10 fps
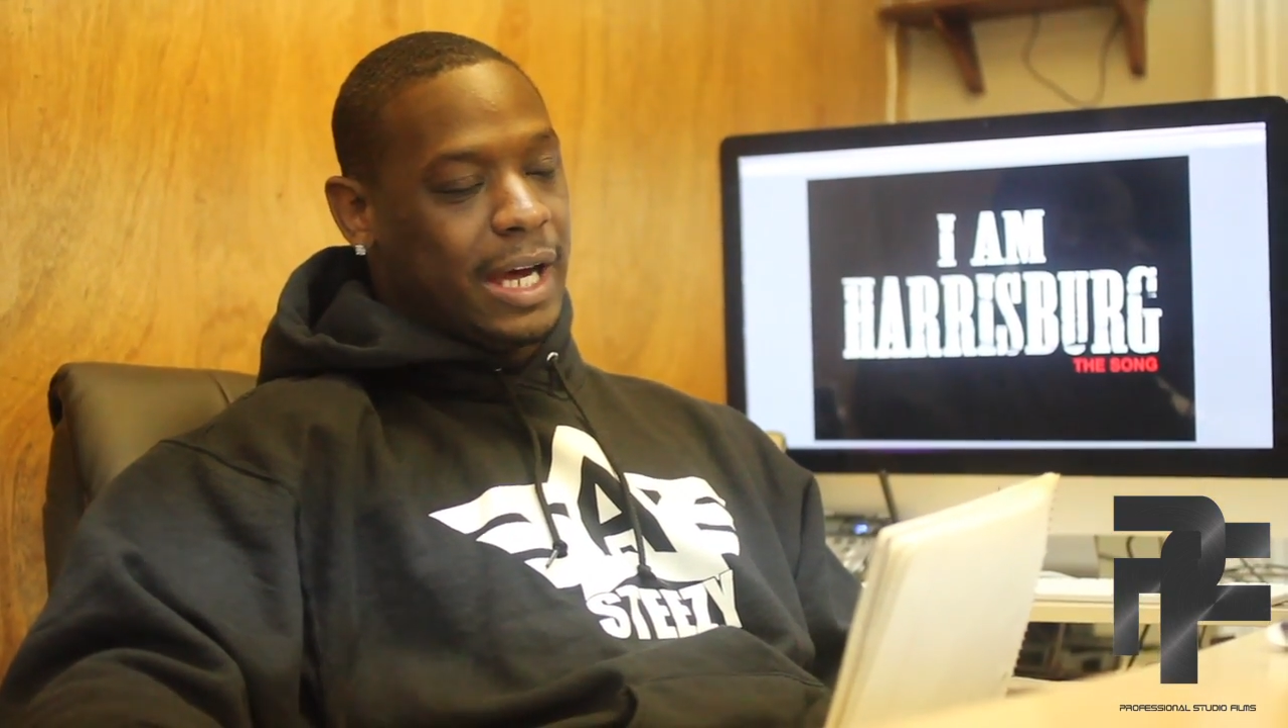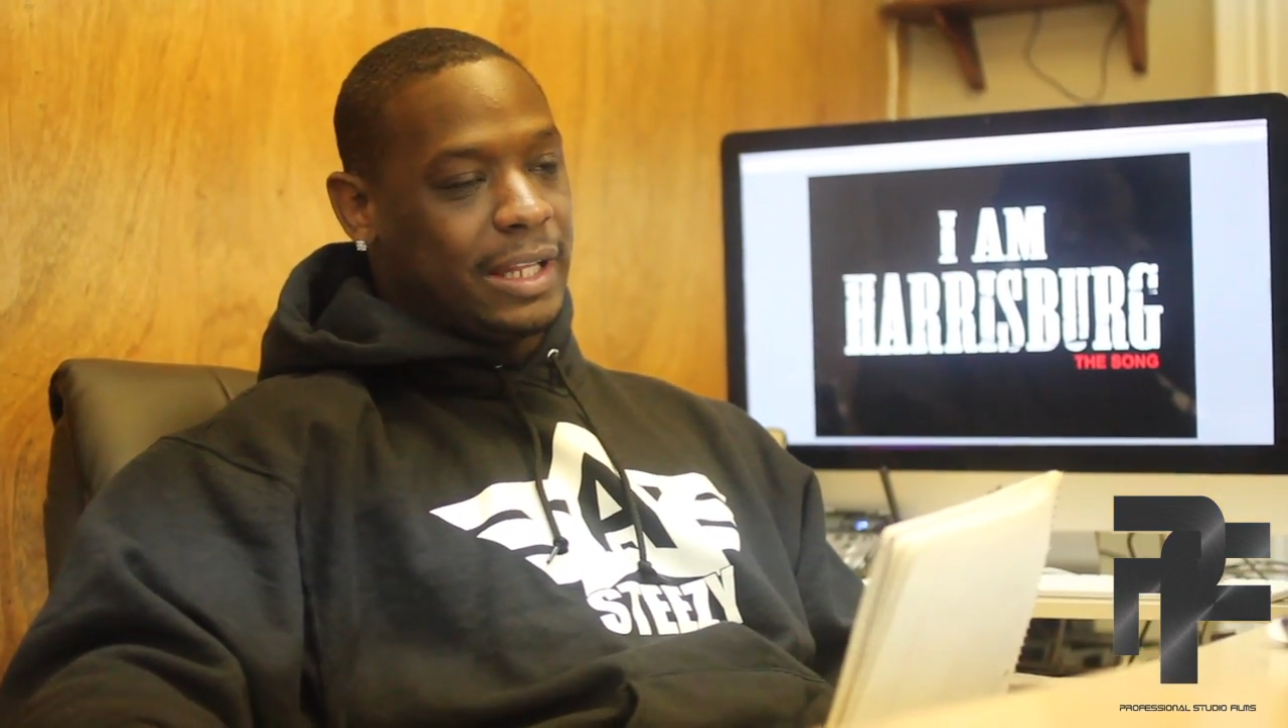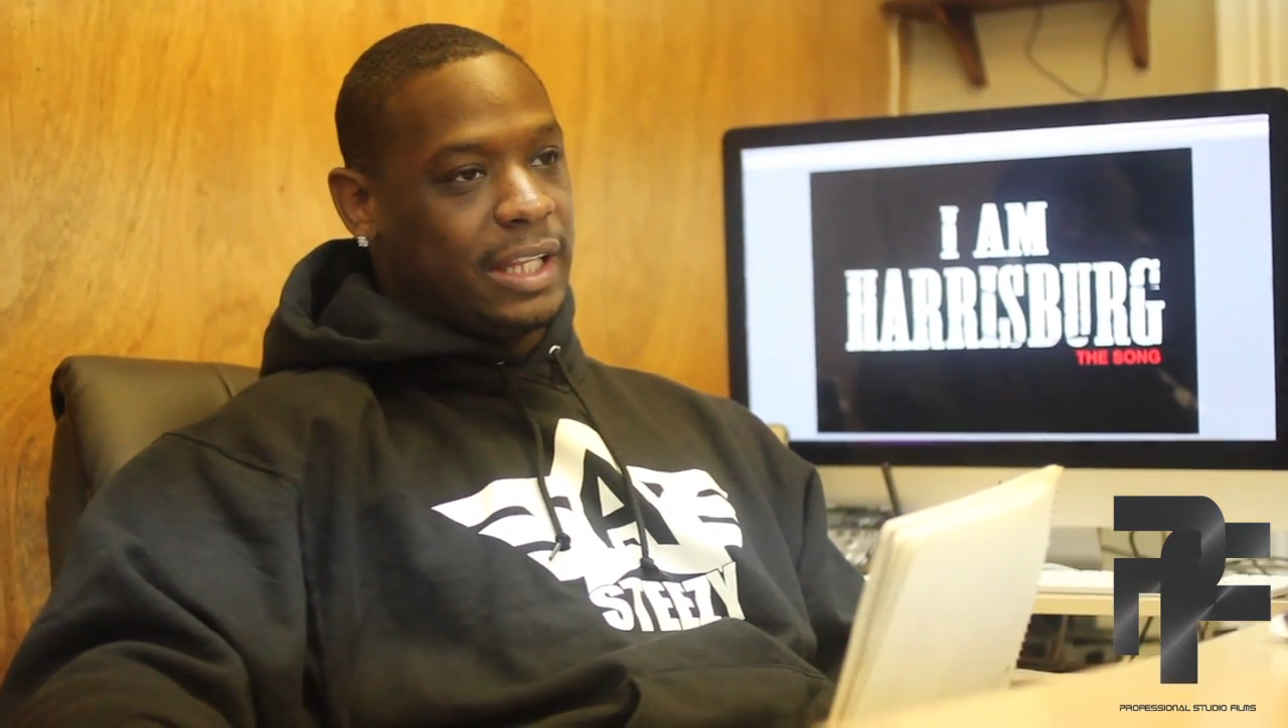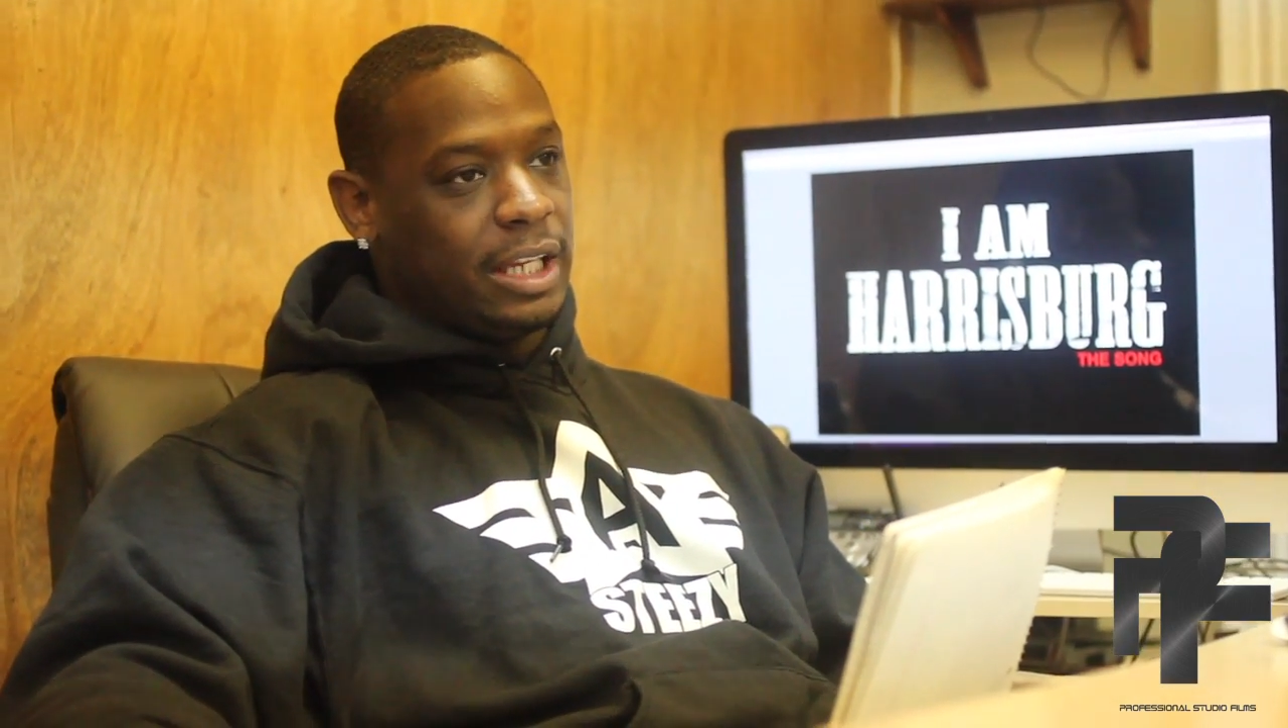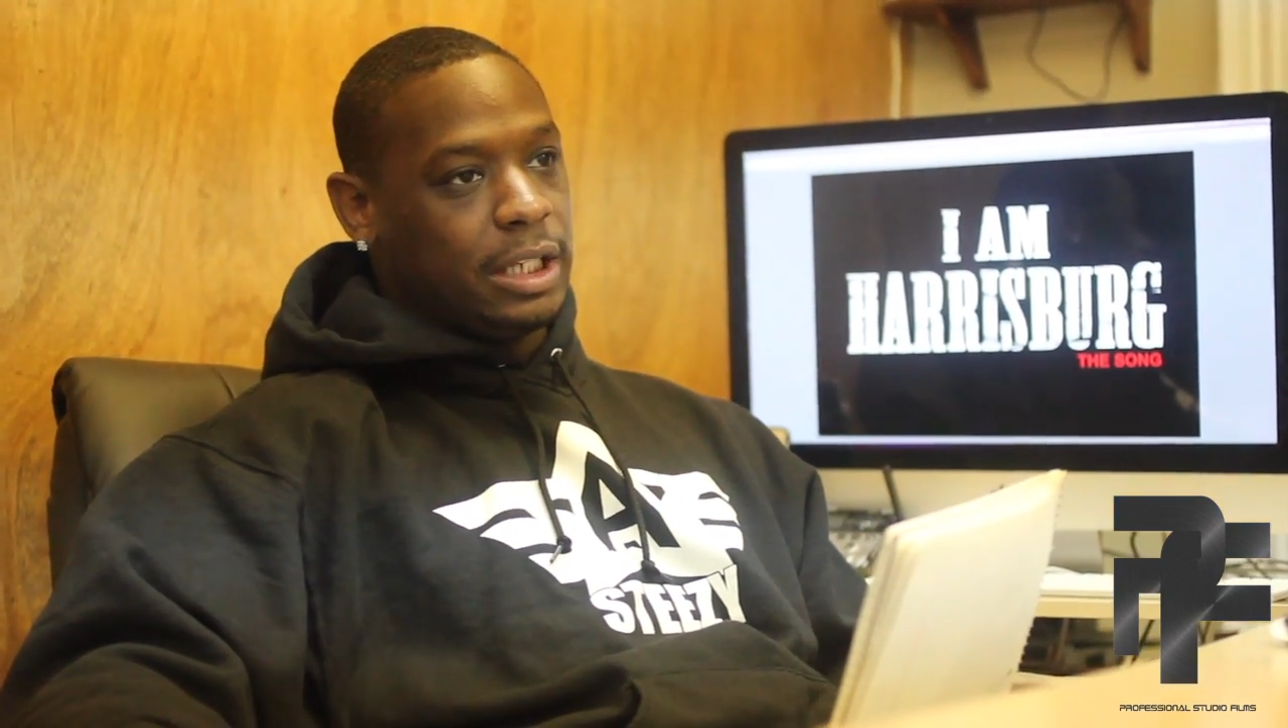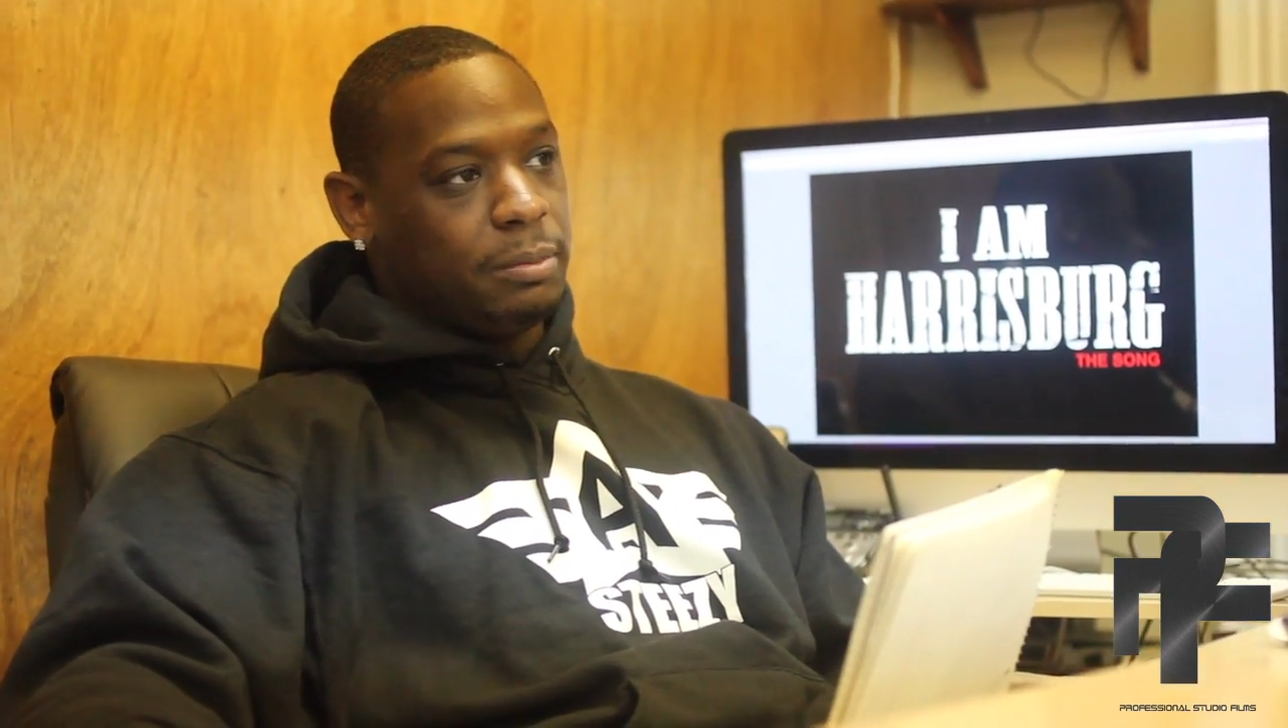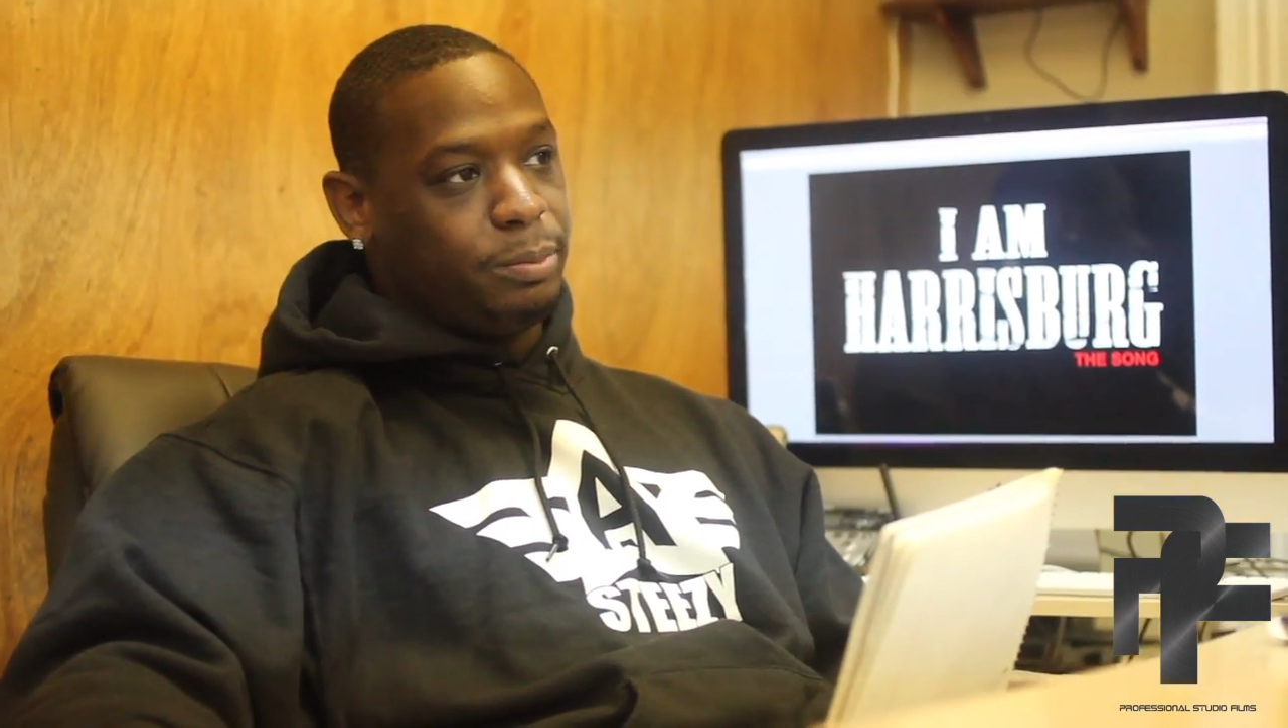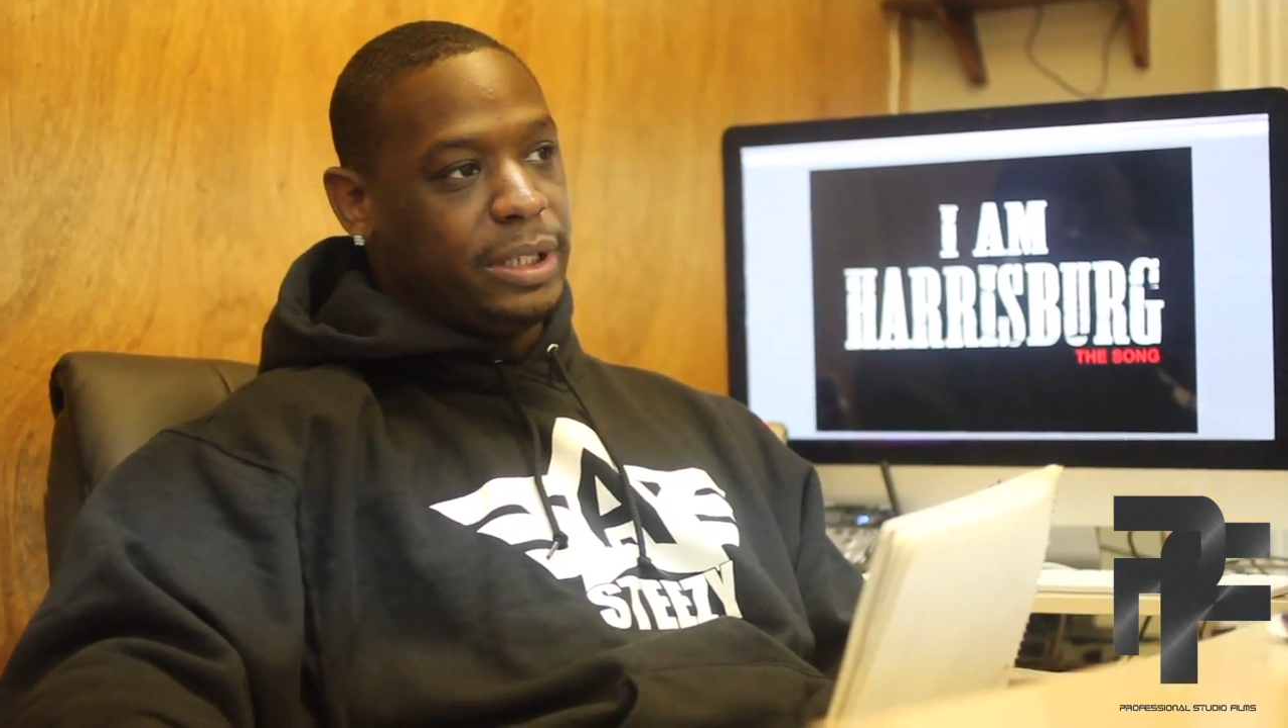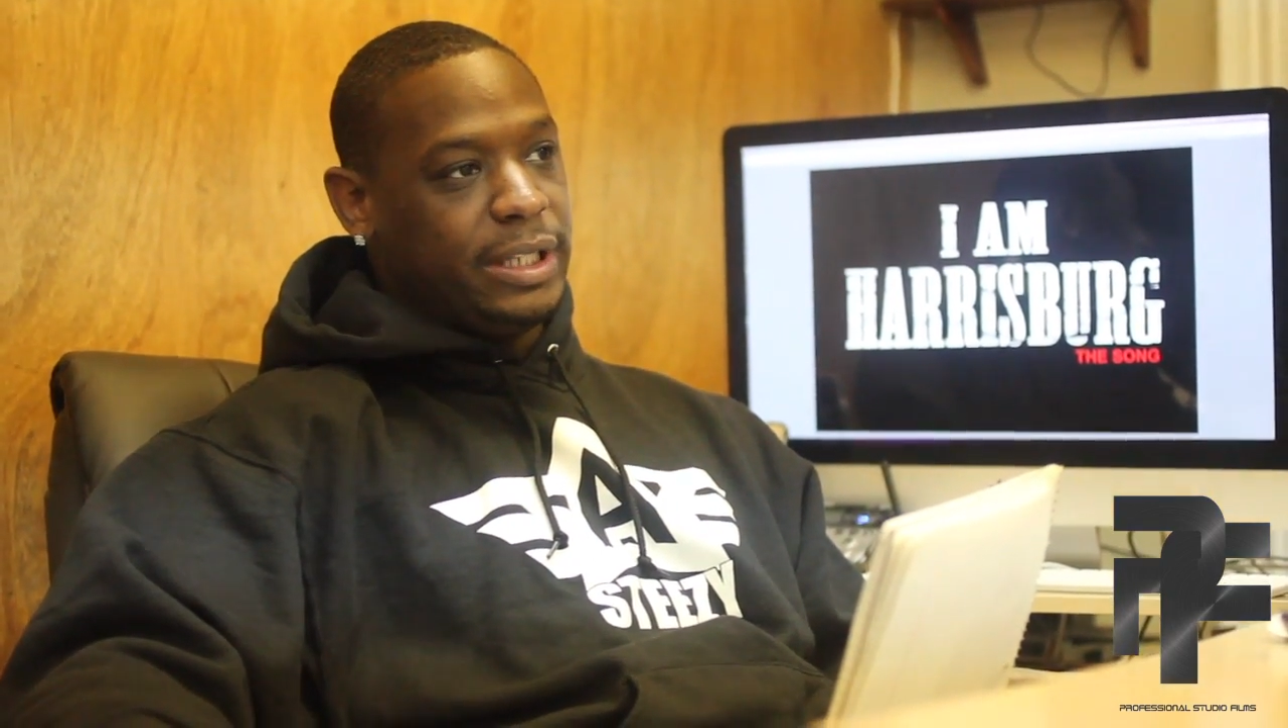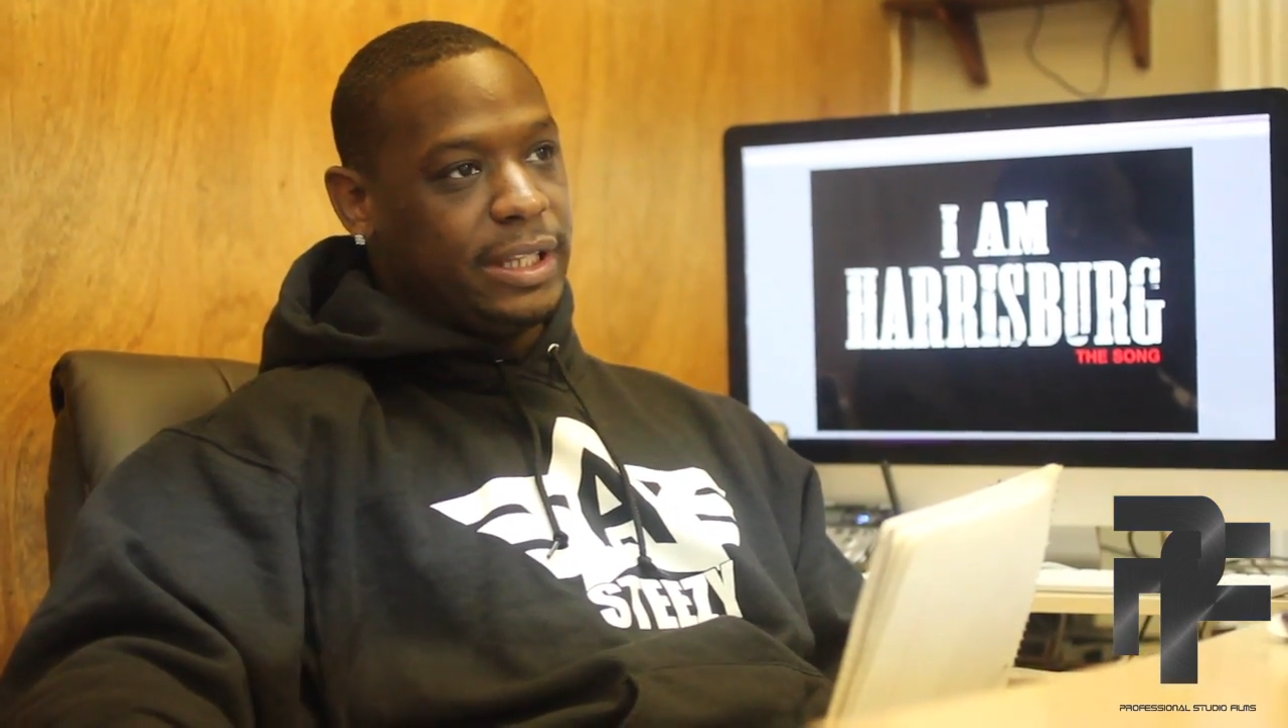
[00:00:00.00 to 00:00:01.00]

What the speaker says: I think P